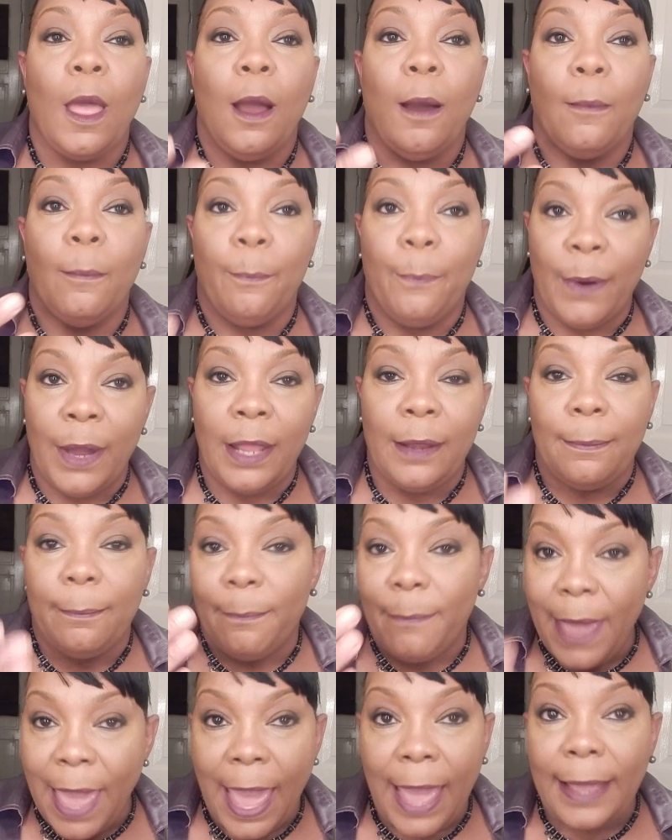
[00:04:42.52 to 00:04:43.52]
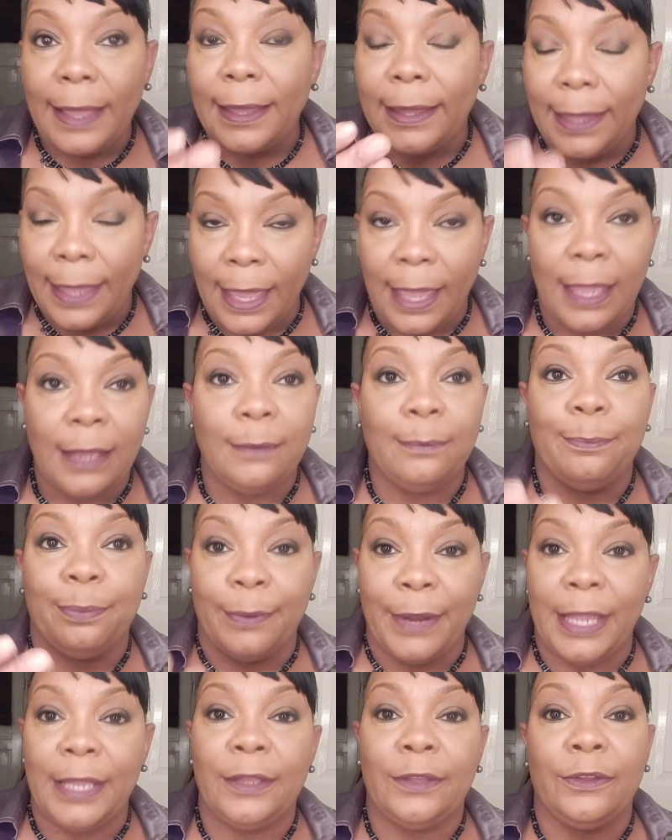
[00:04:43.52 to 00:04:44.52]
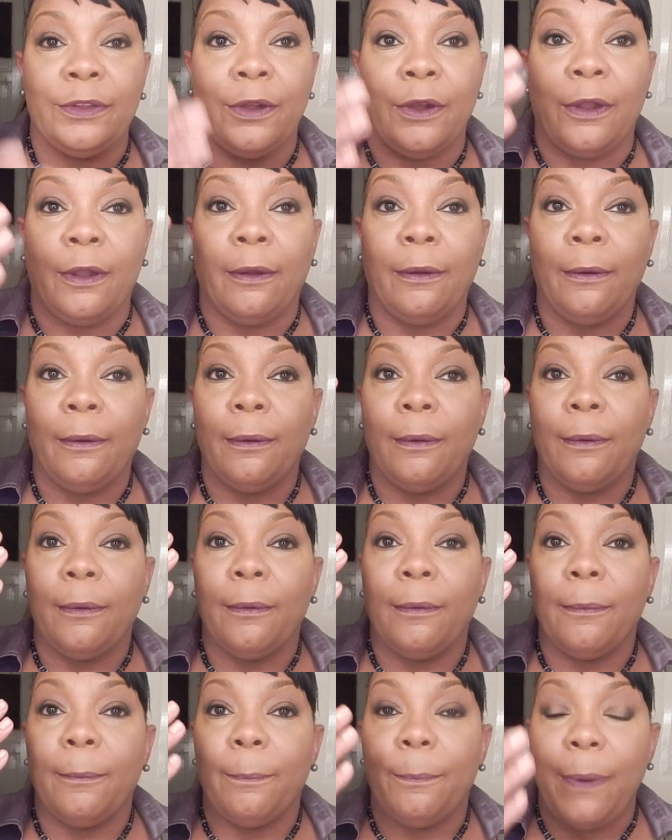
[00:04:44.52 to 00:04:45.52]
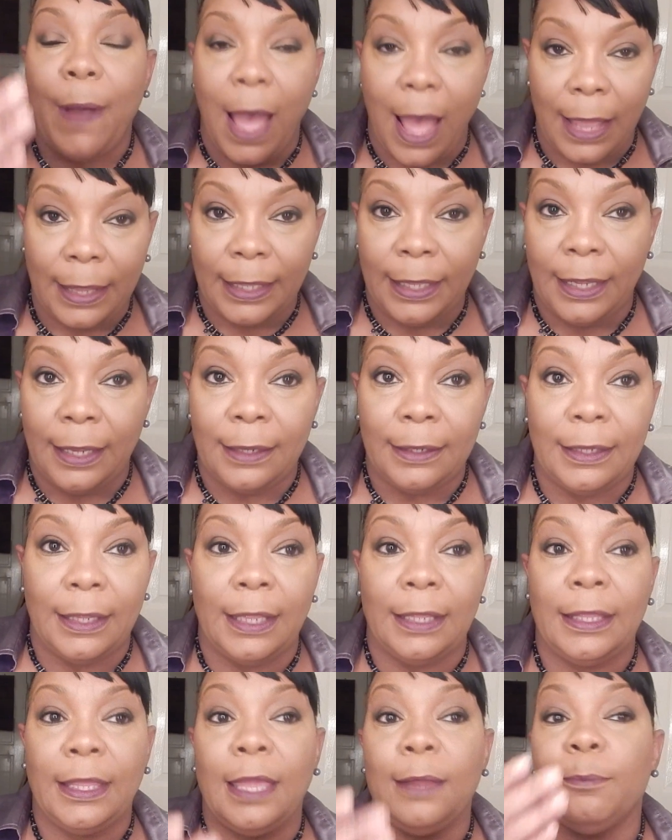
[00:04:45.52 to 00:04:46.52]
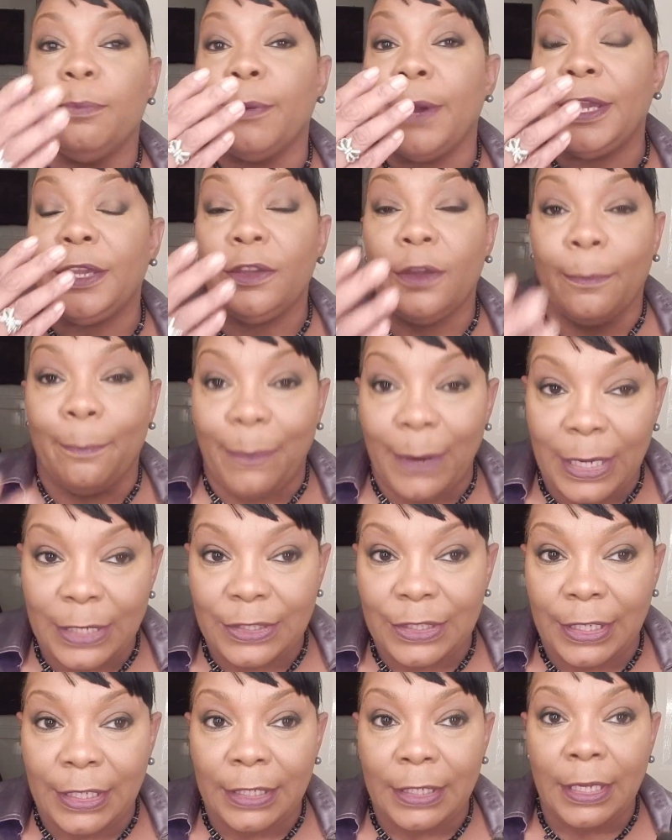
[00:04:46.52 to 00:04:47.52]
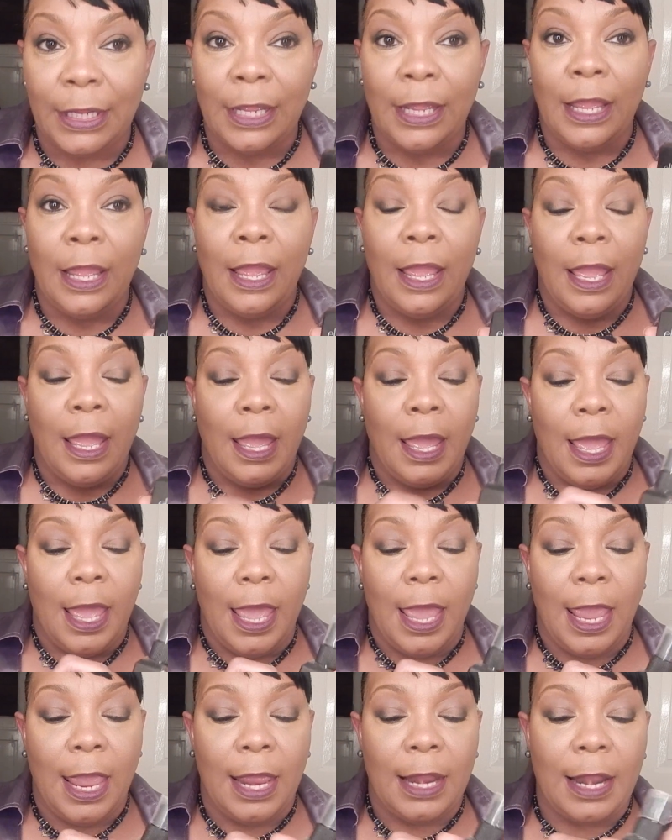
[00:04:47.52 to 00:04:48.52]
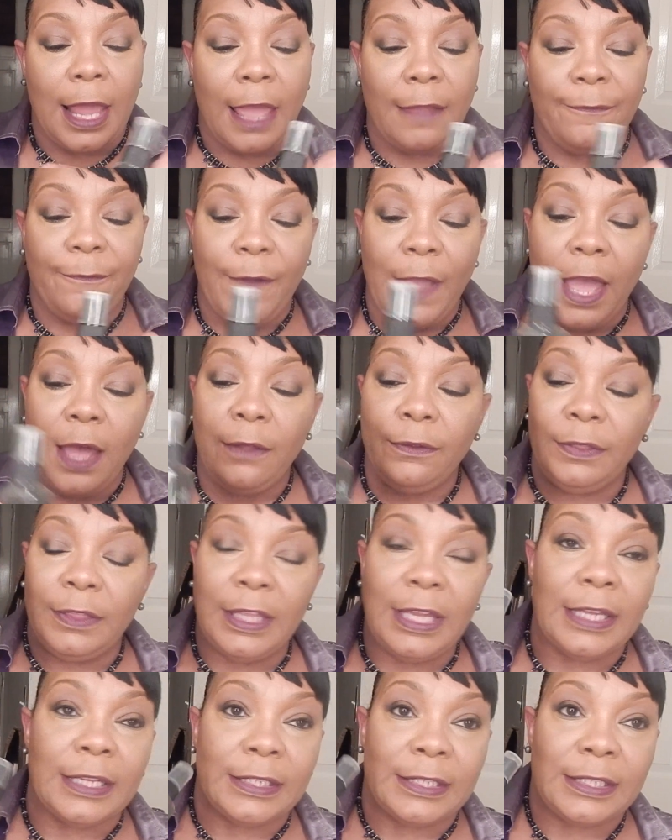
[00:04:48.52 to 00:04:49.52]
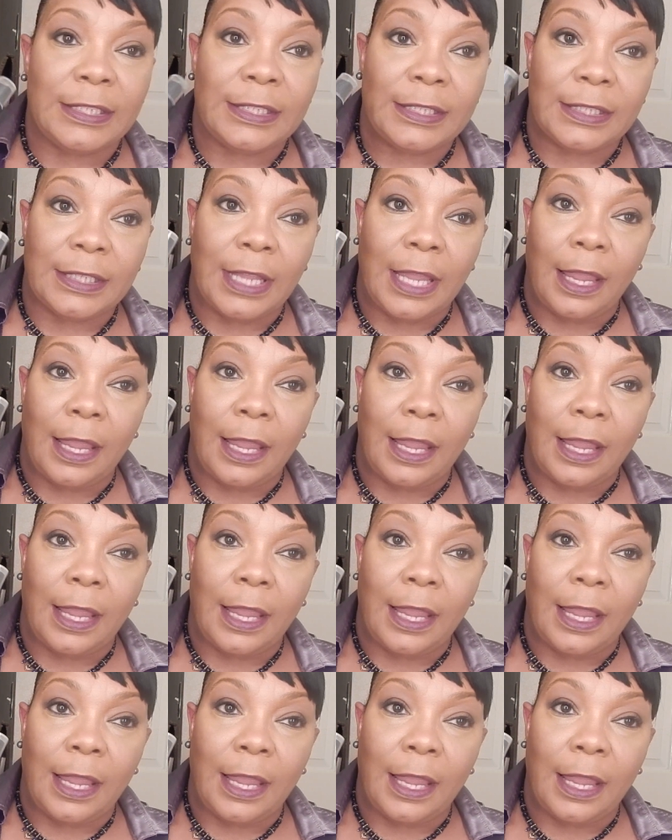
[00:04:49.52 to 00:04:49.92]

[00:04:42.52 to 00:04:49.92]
But MAC can break your pocket, it can break your budget, and I found this